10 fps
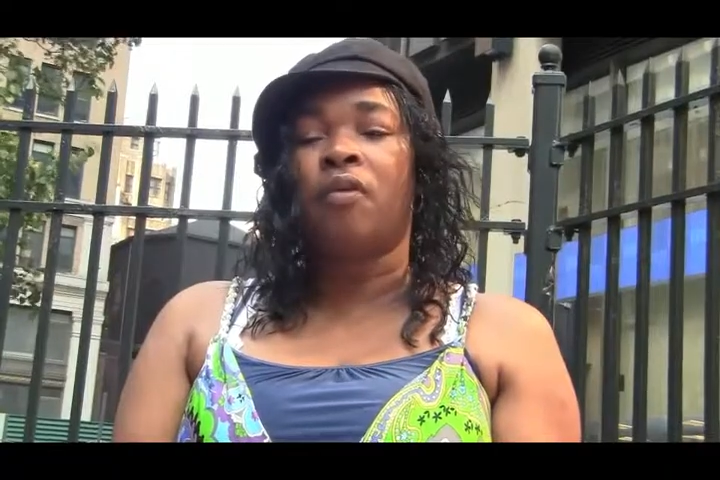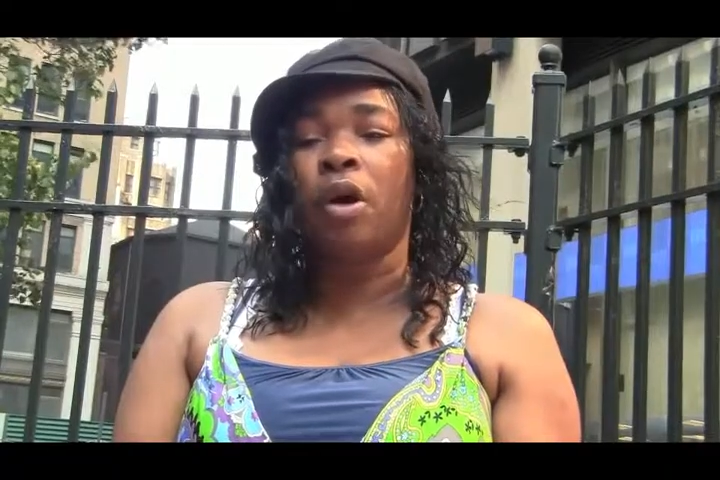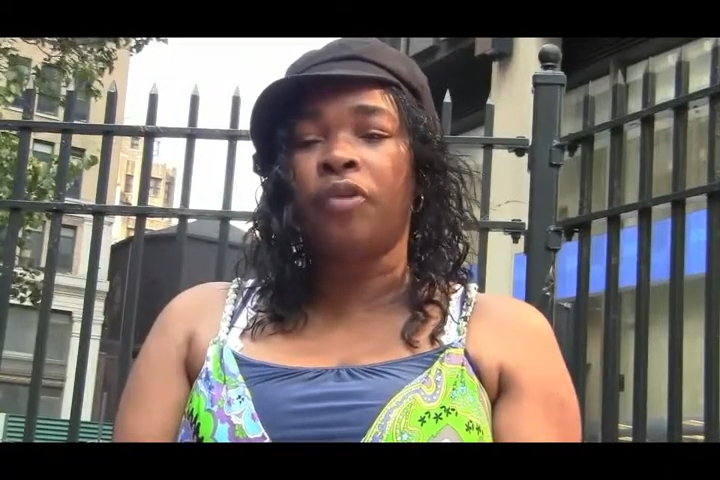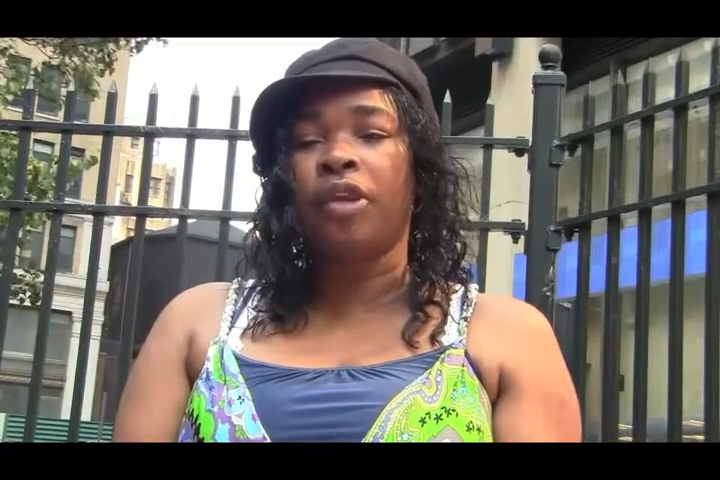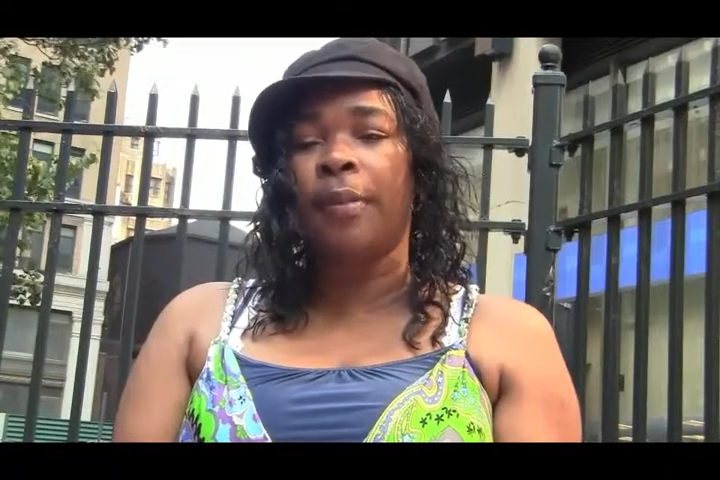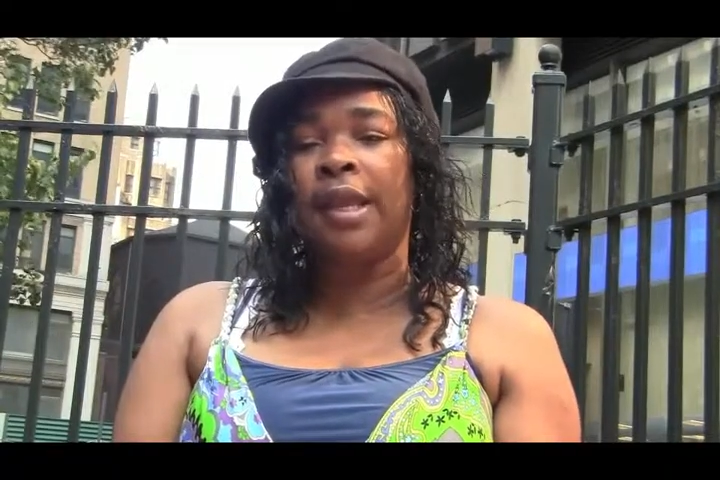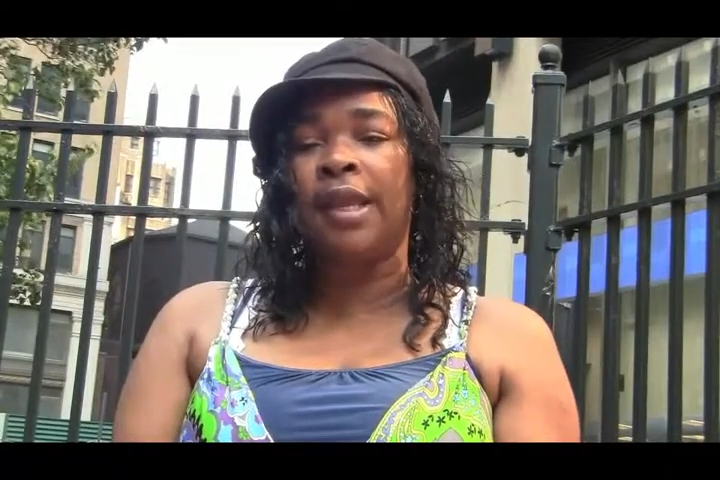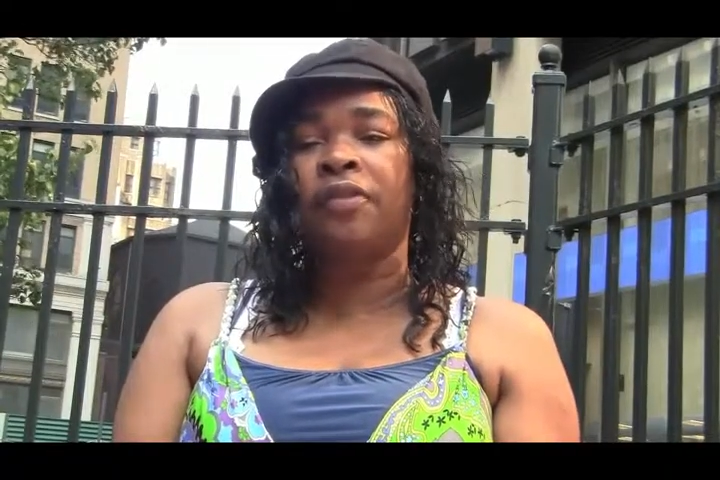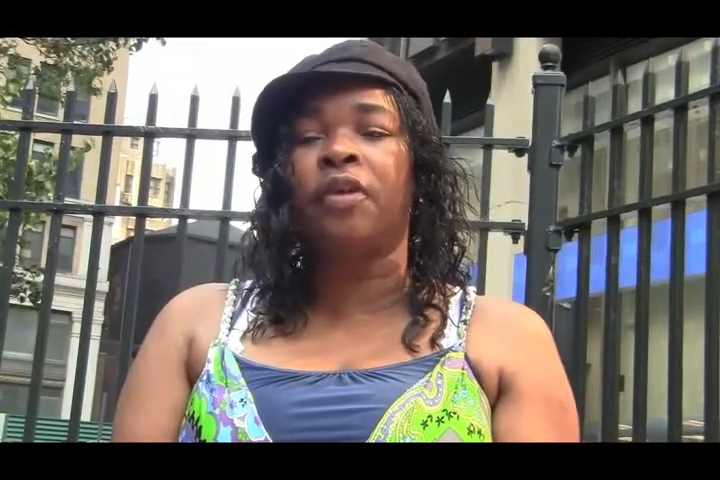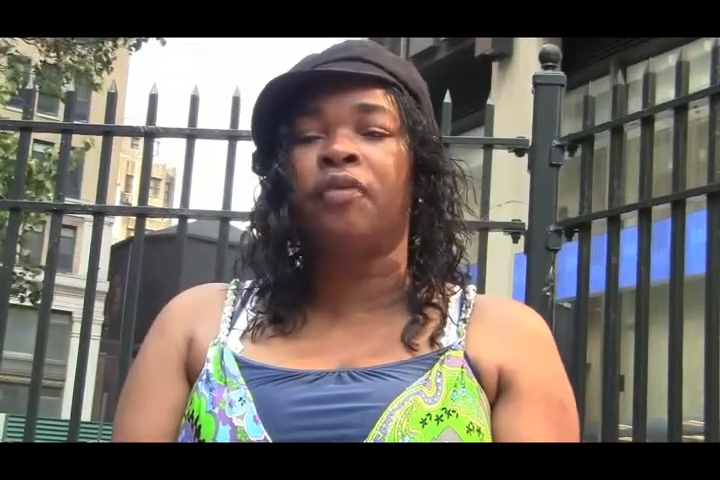ROASA
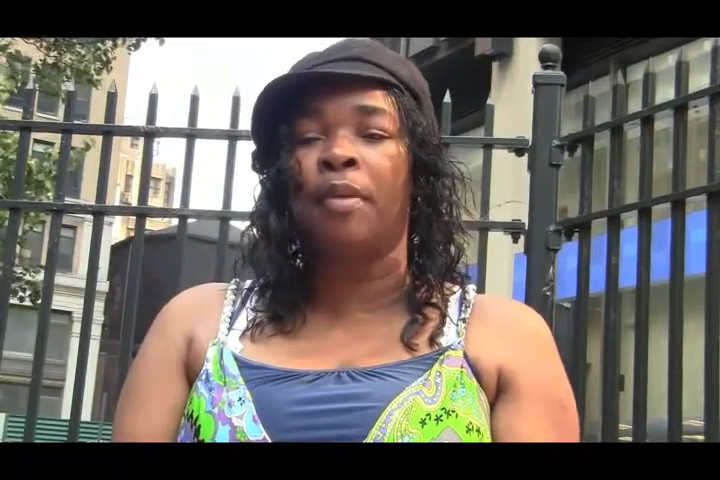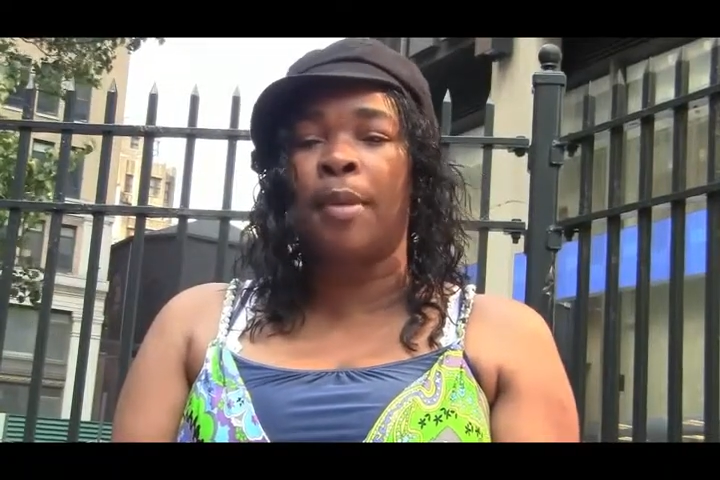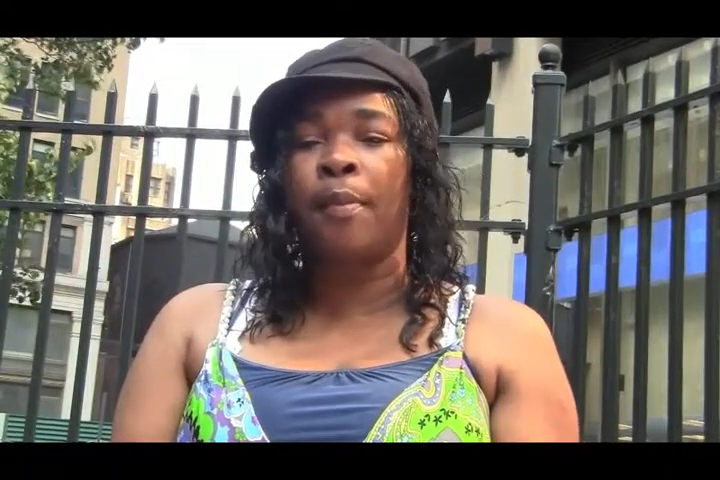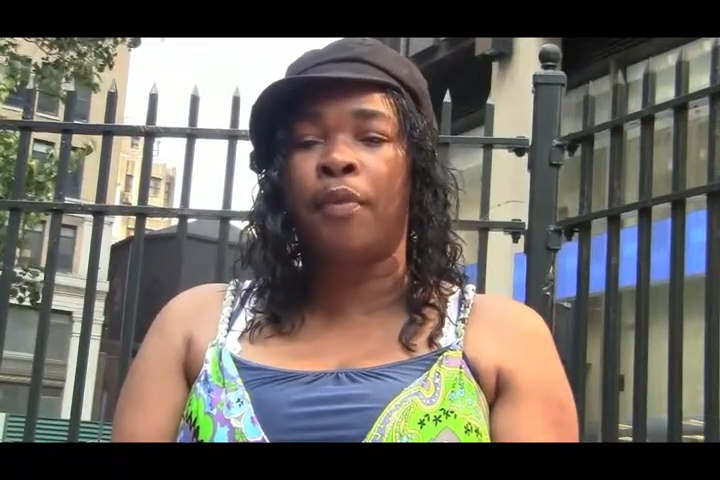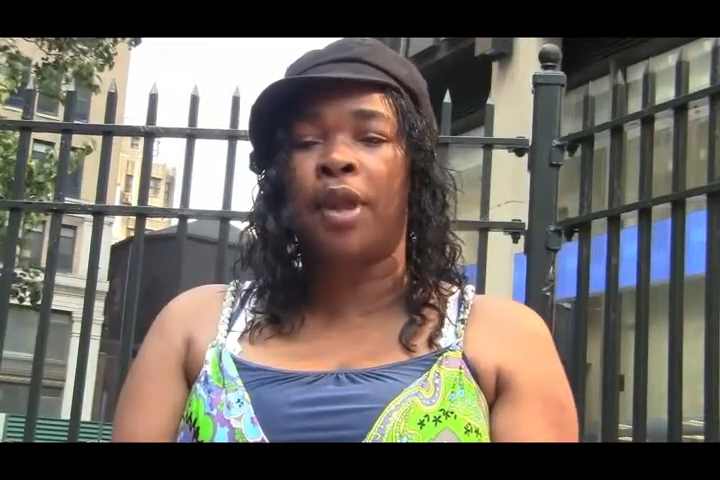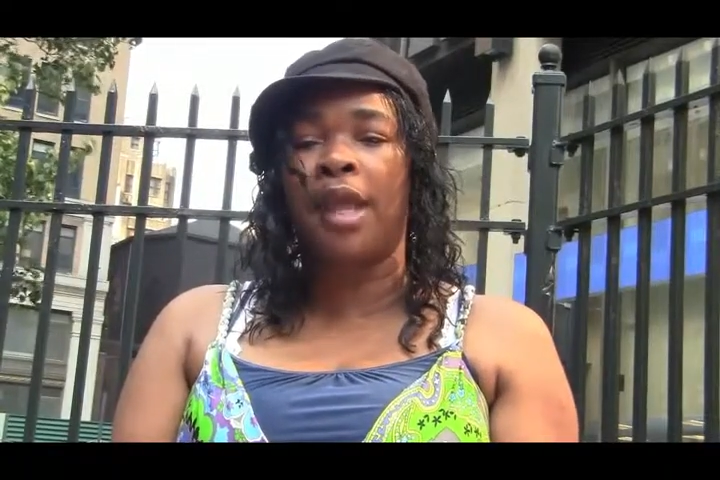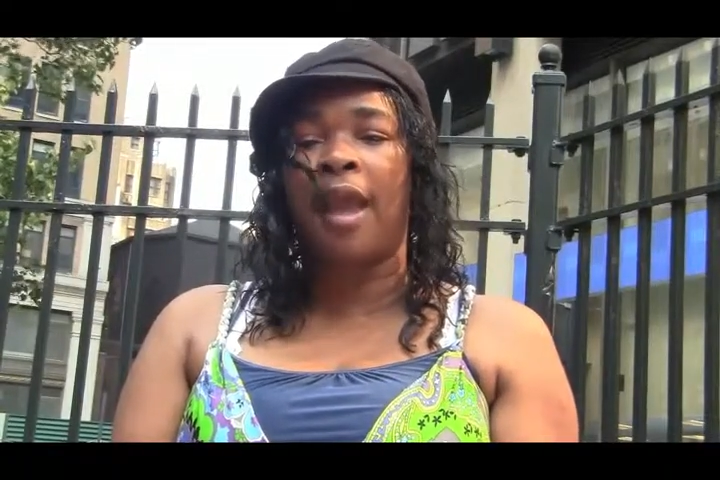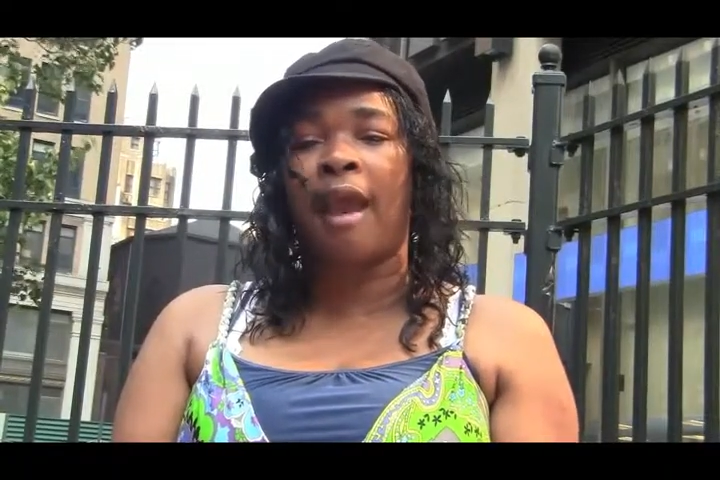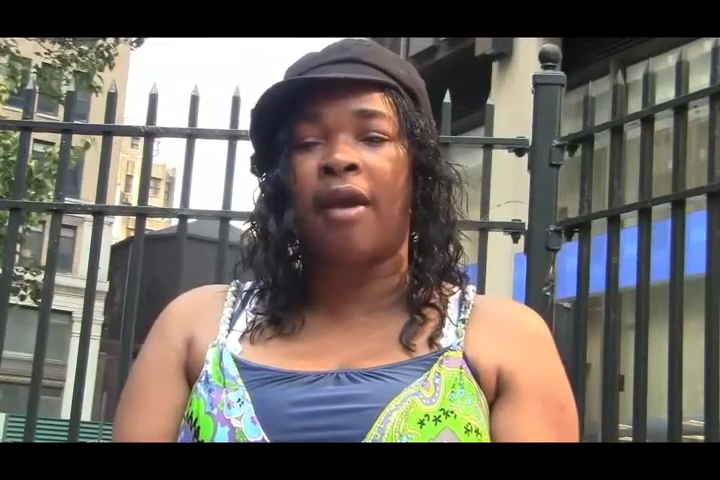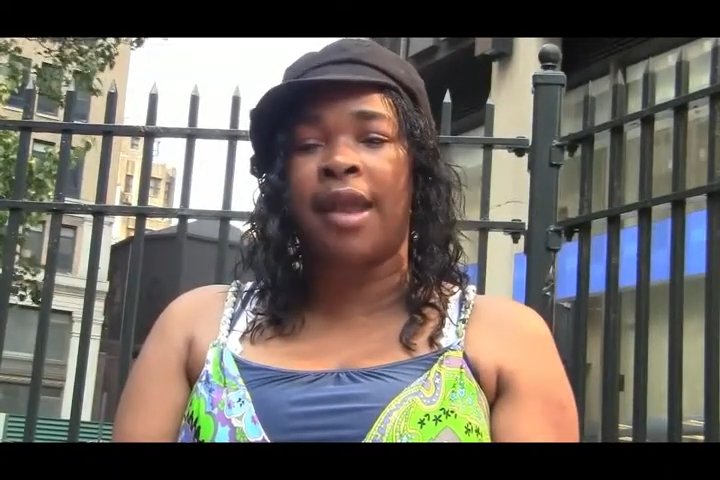means
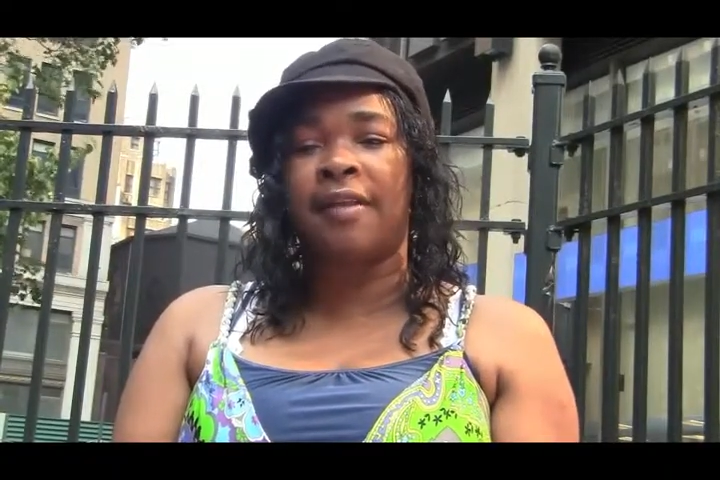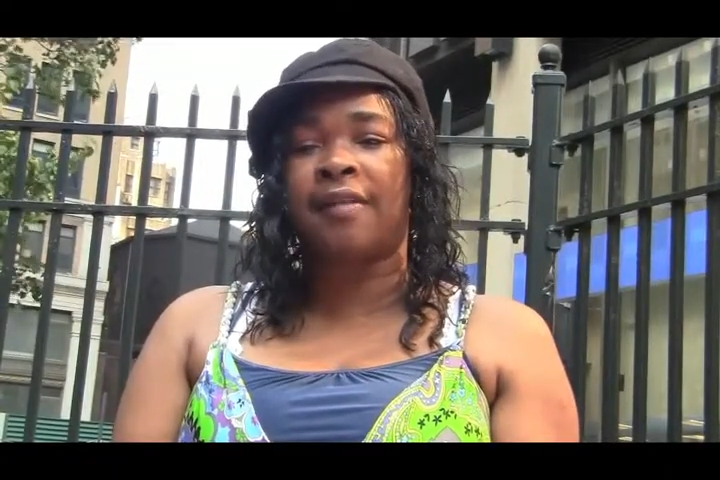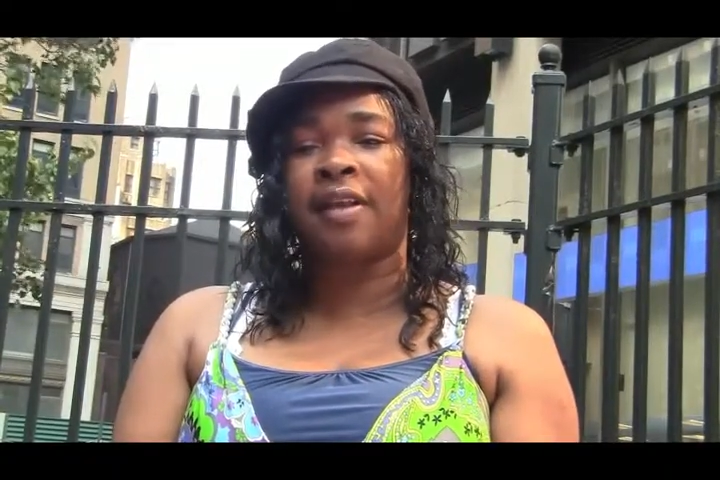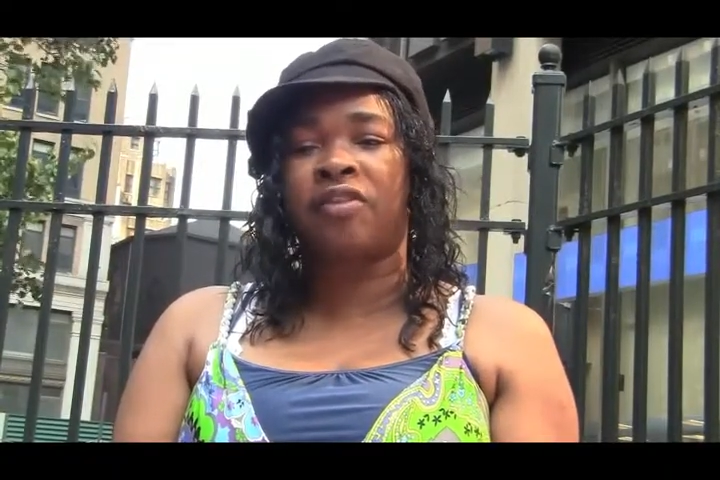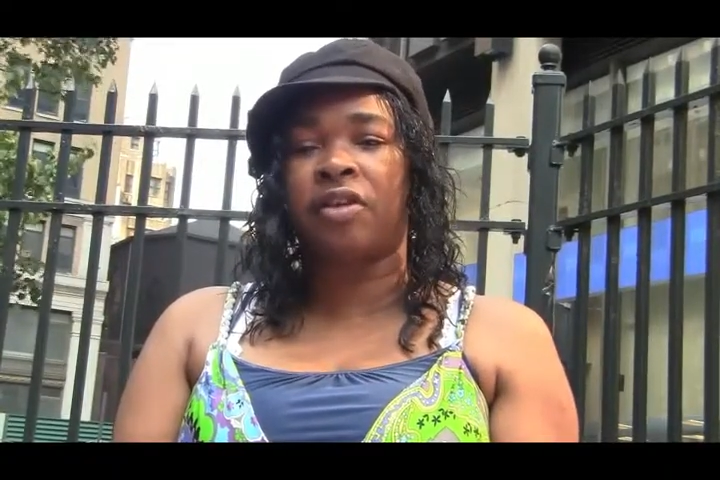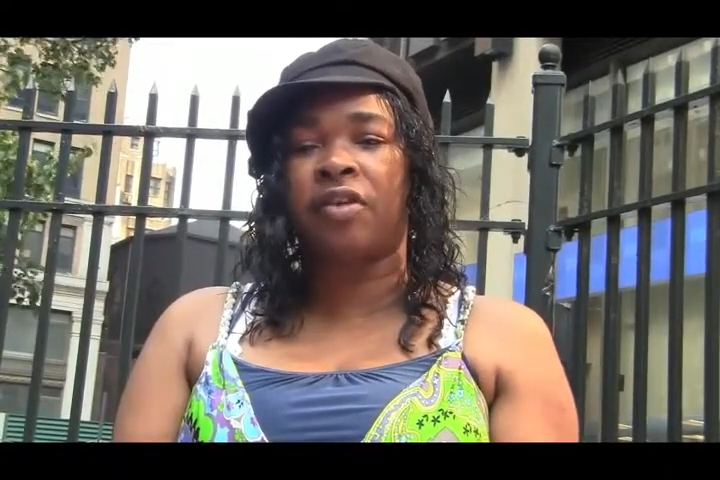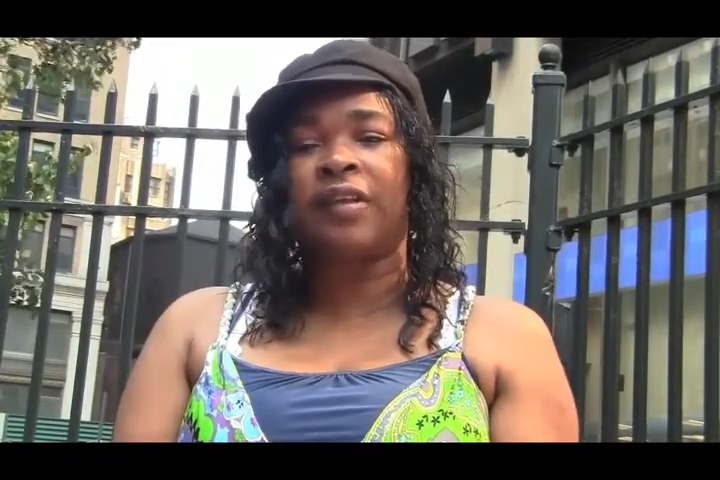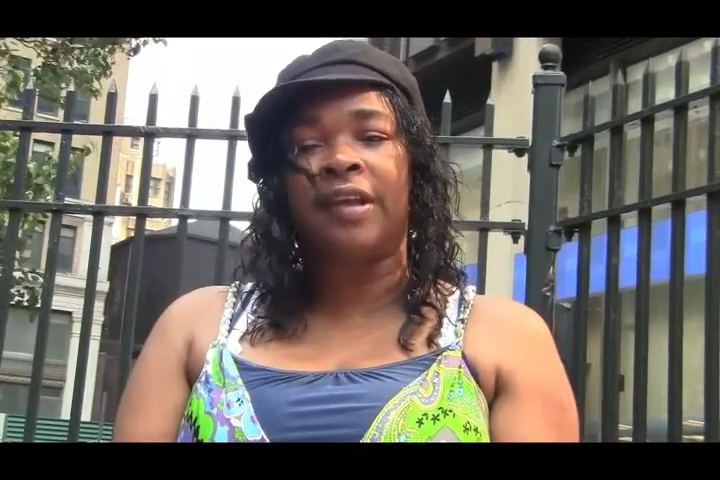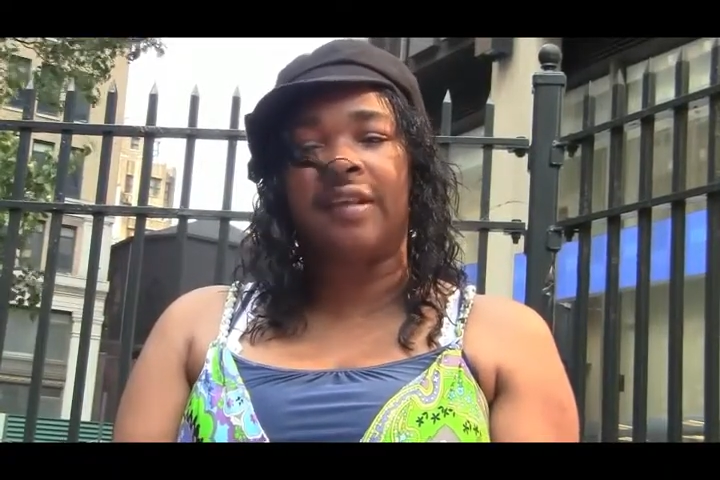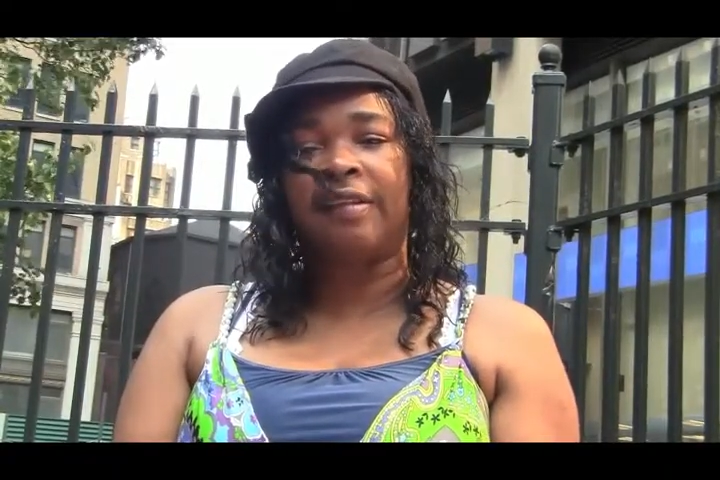Remembering Our Ancestors